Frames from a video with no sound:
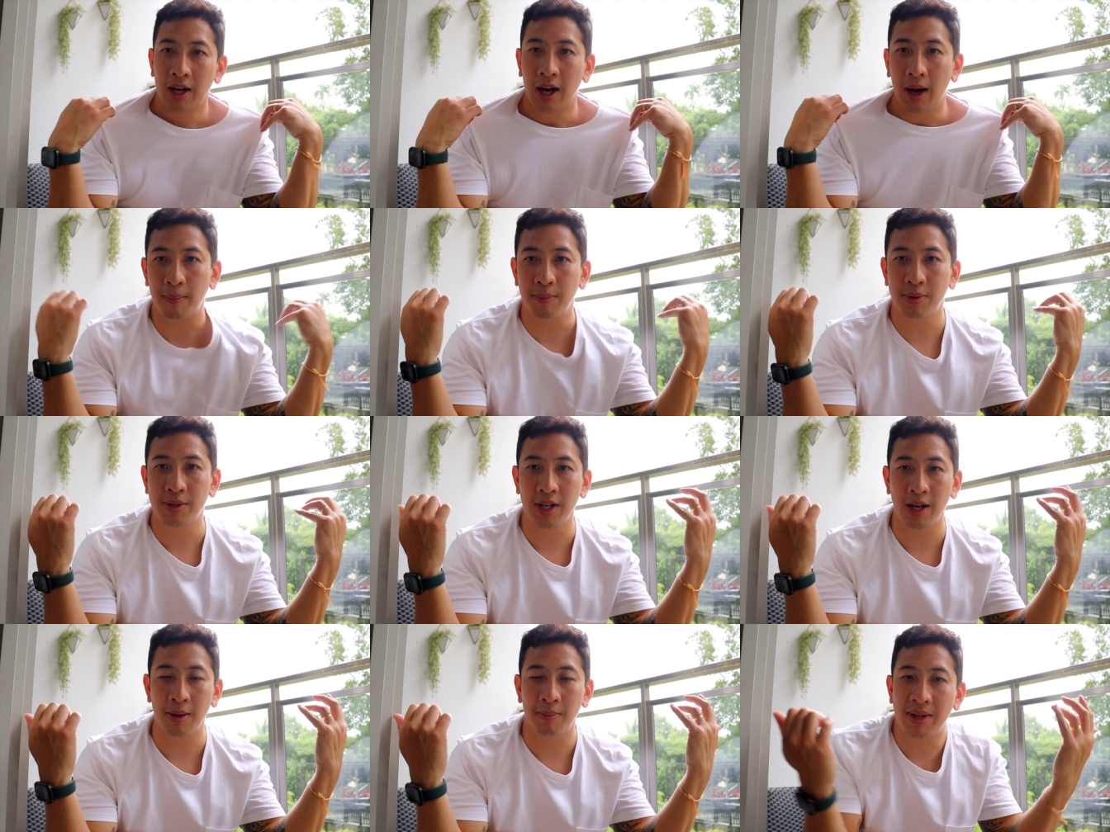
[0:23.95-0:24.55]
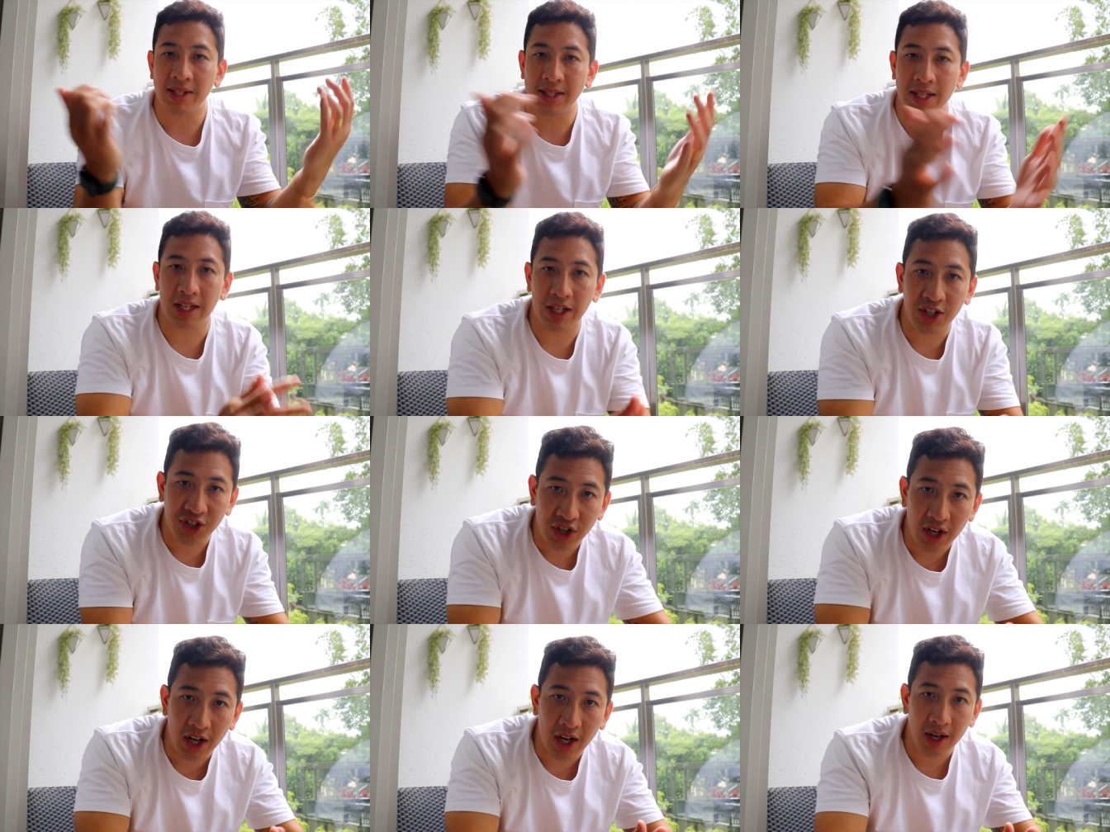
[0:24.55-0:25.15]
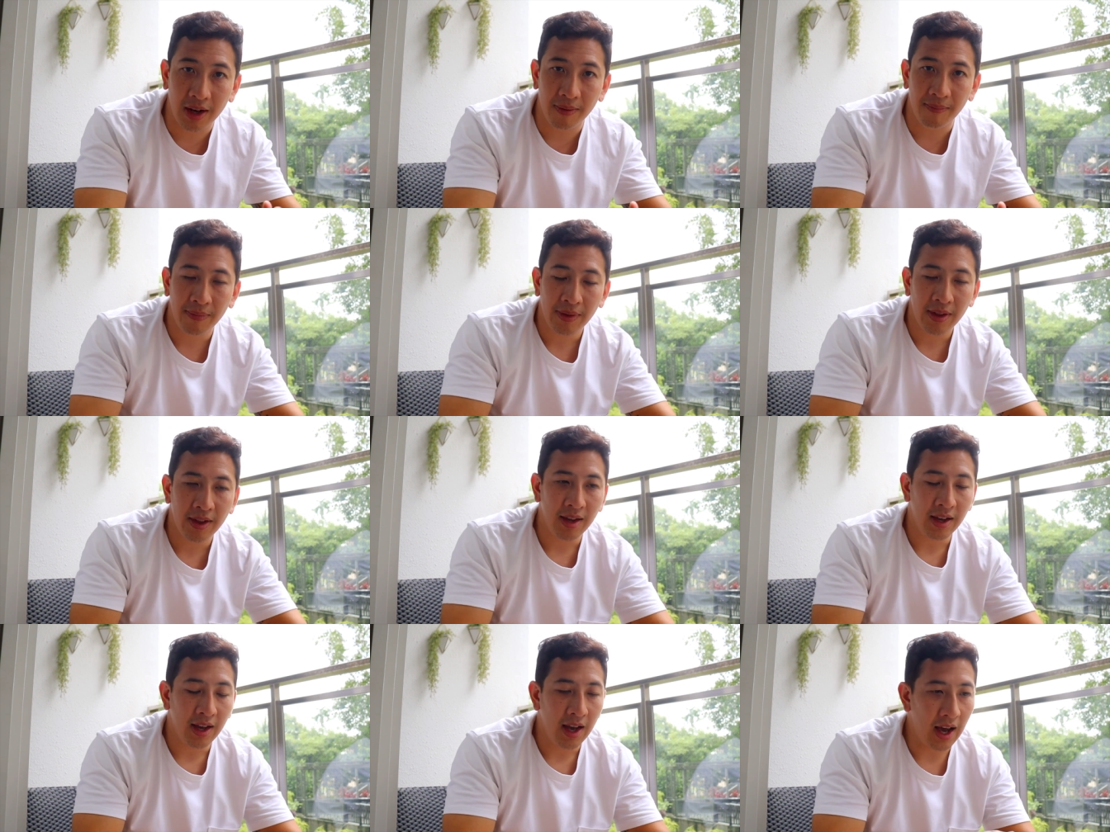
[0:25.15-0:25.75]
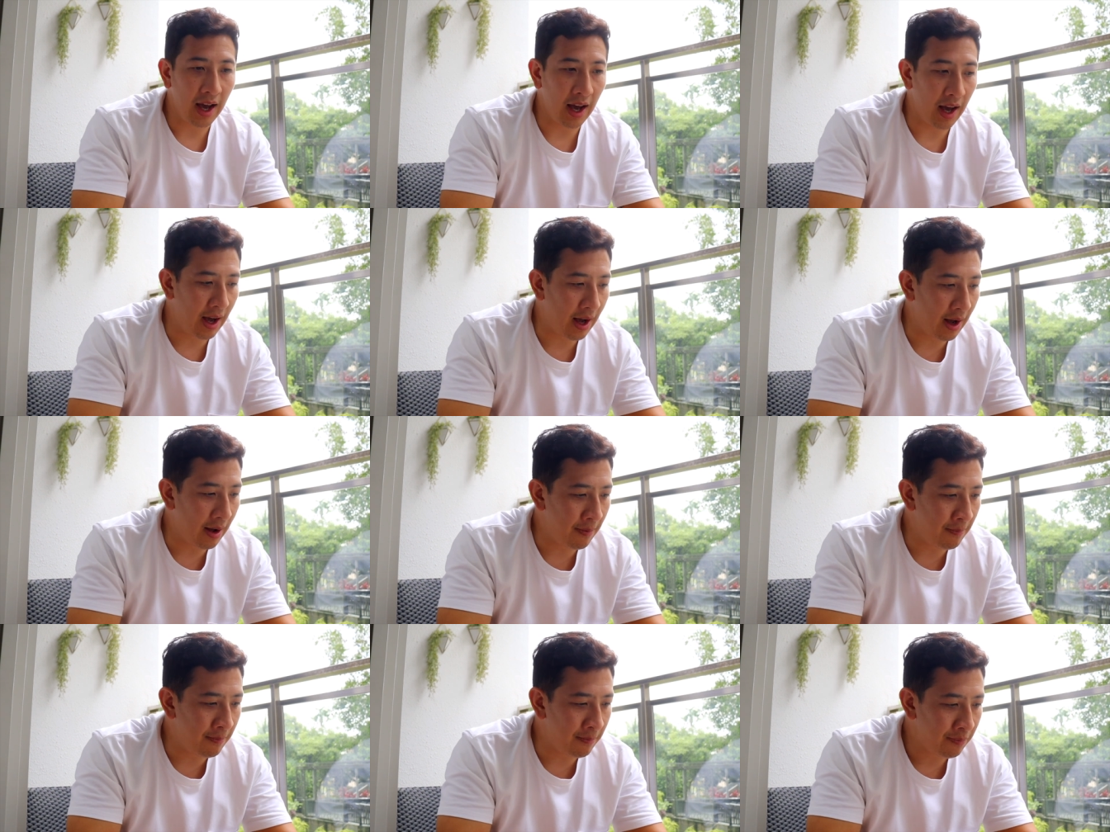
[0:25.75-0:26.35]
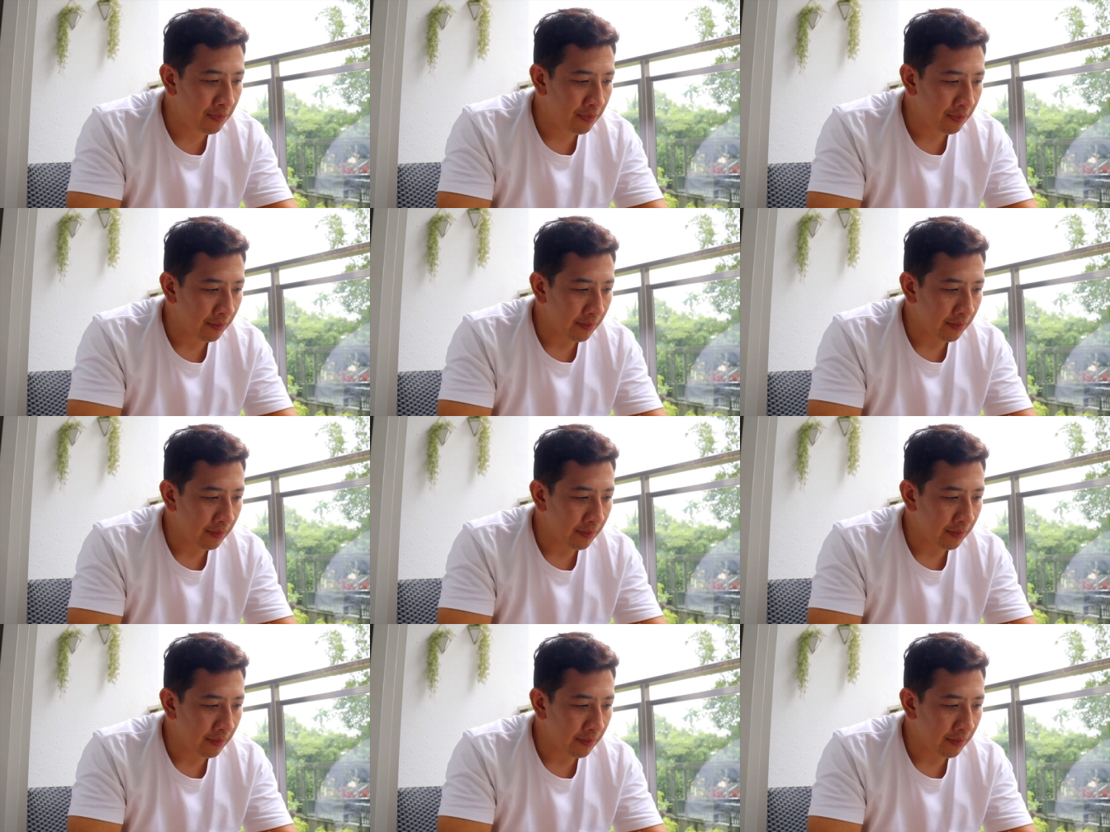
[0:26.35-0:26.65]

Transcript: I'm still in my t-shirt, um,